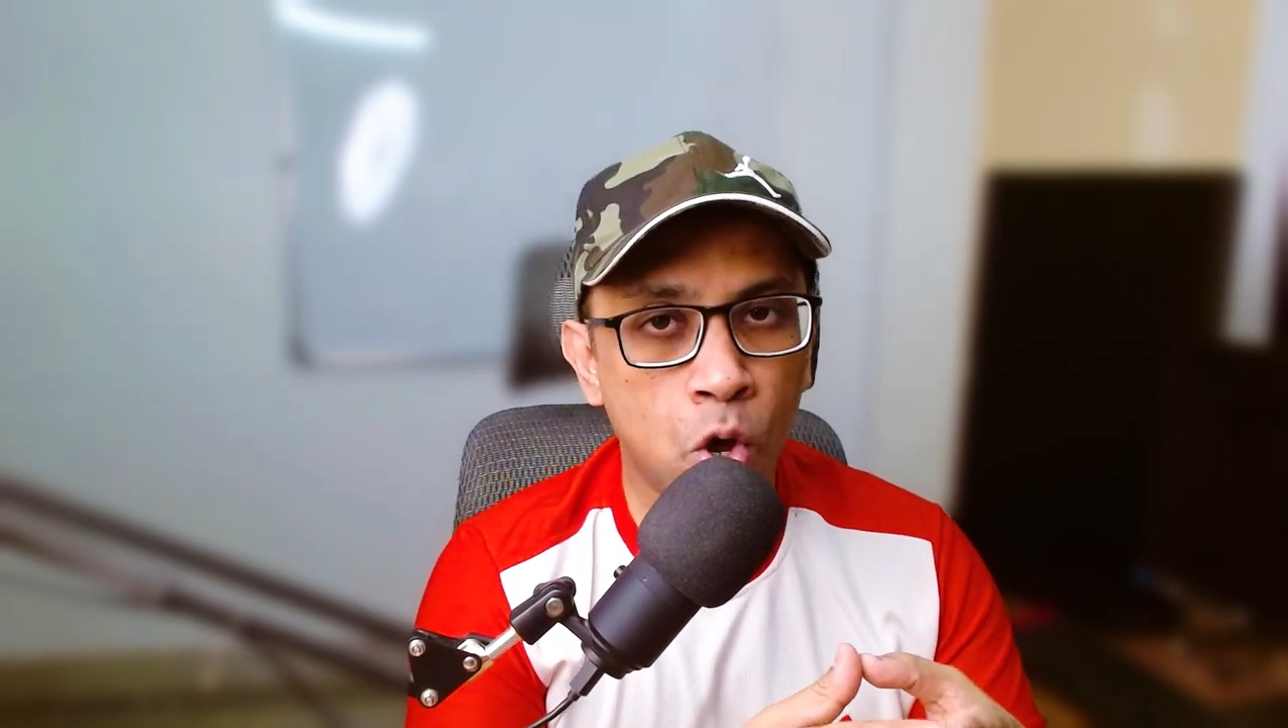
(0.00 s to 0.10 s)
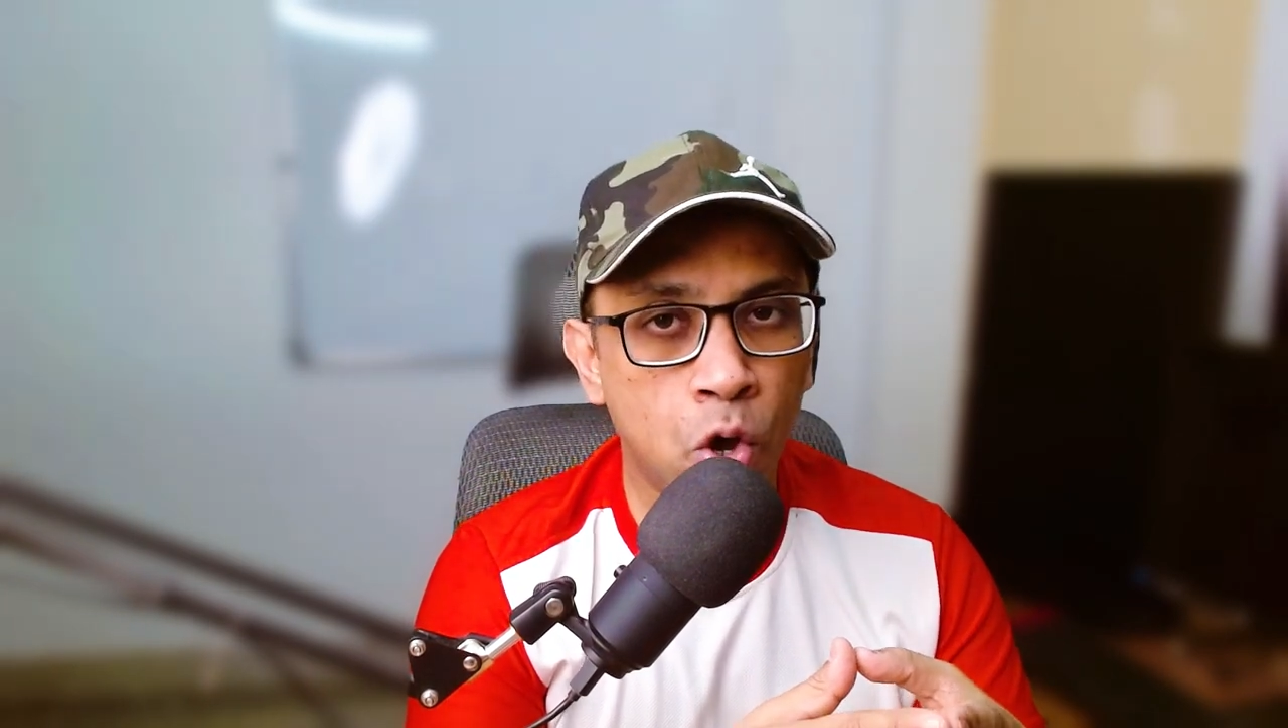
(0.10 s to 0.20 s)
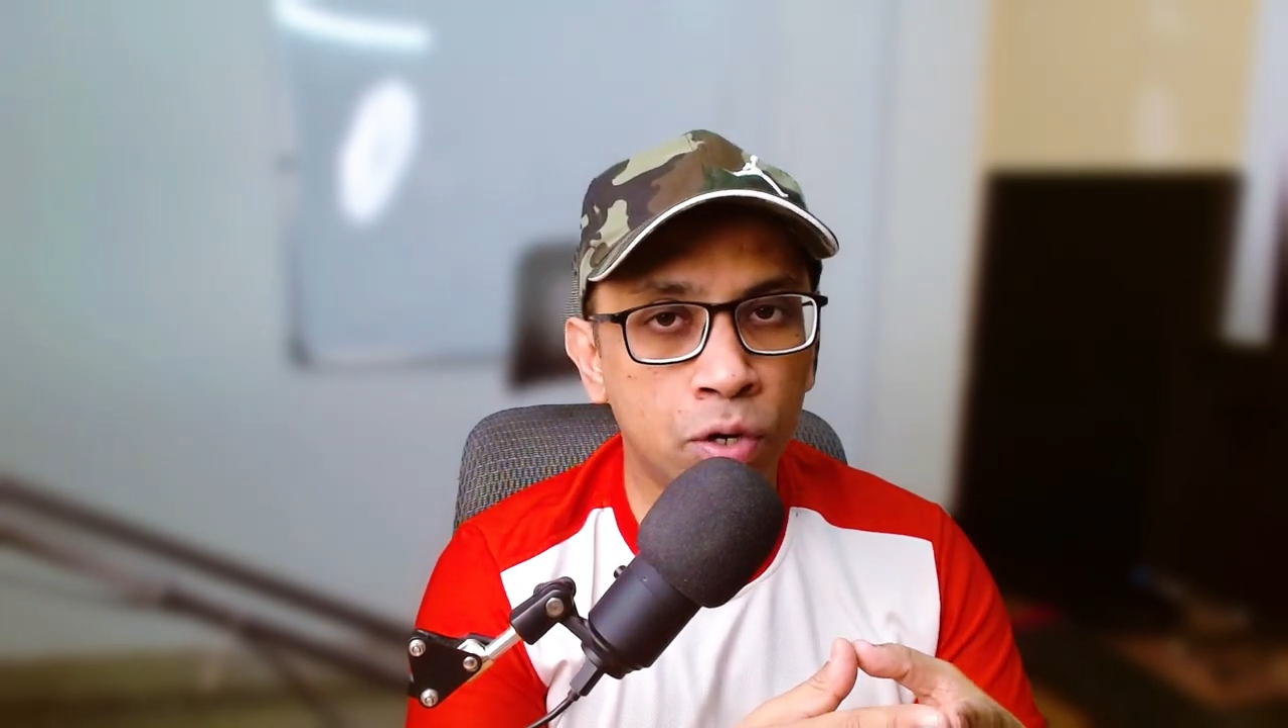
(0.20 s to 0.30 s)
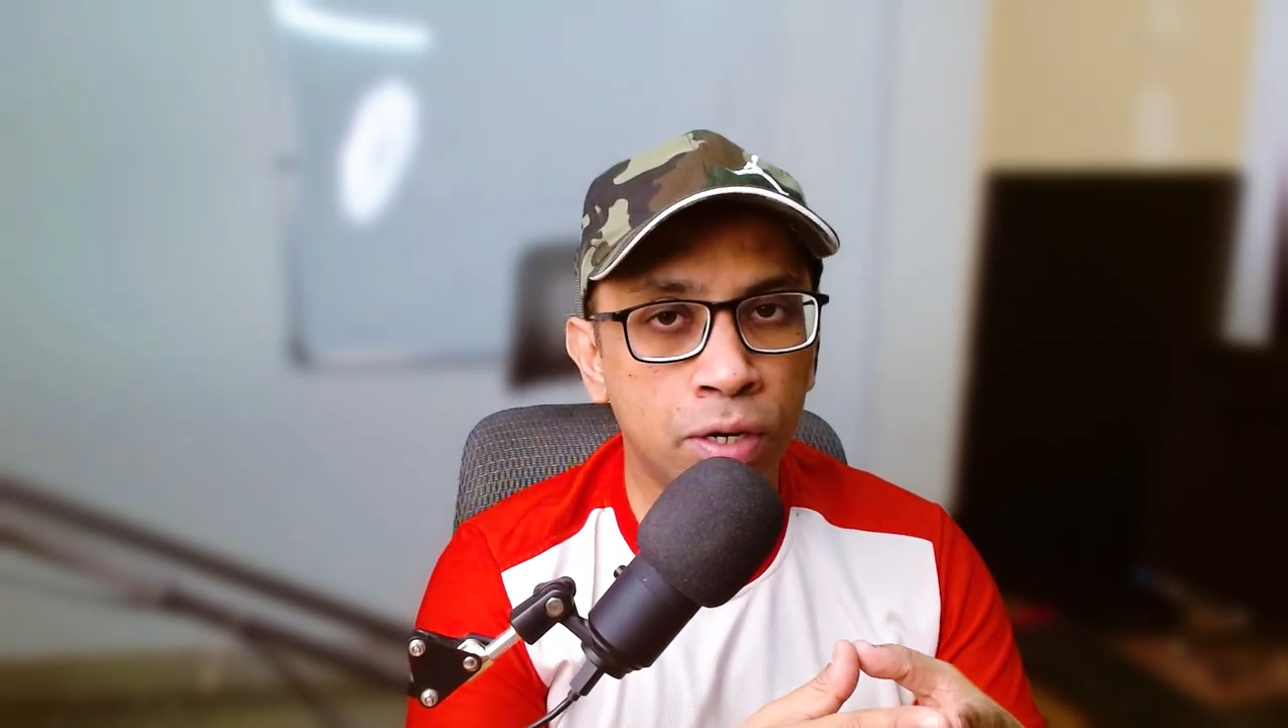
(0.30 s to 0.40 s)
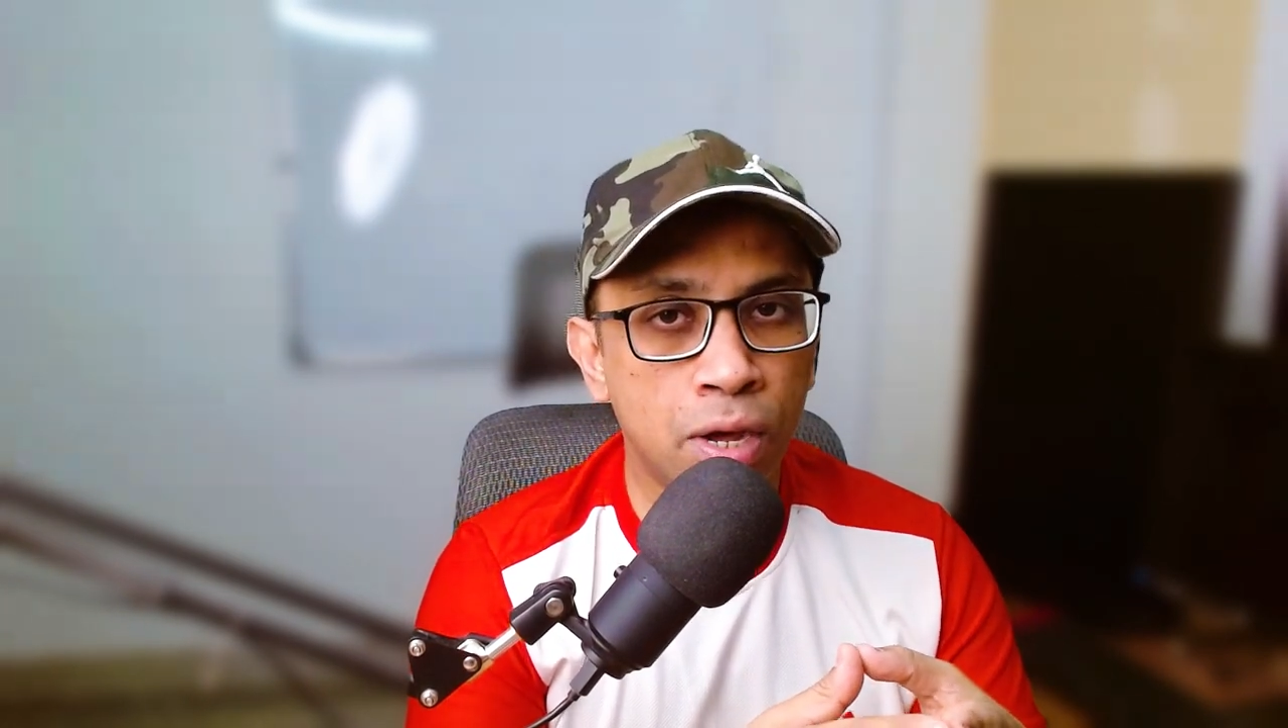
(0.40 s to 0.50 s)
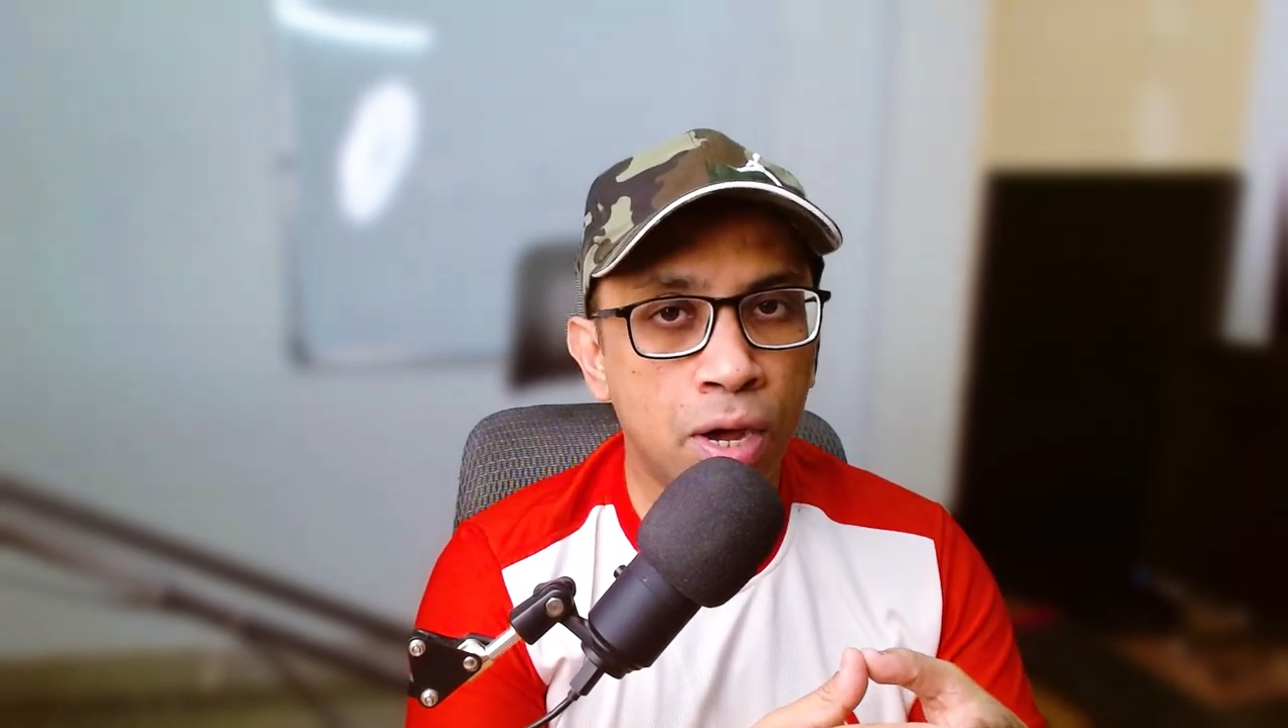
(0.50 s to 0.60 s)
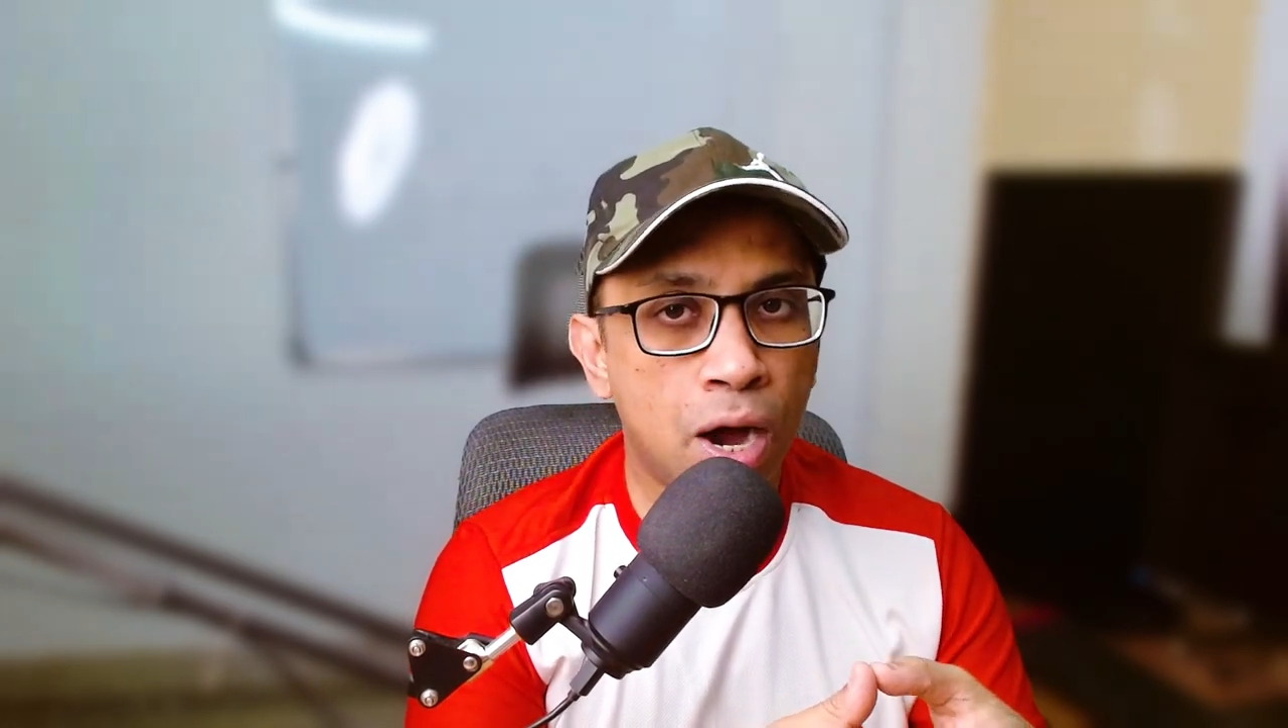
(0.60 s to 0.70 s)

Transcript: on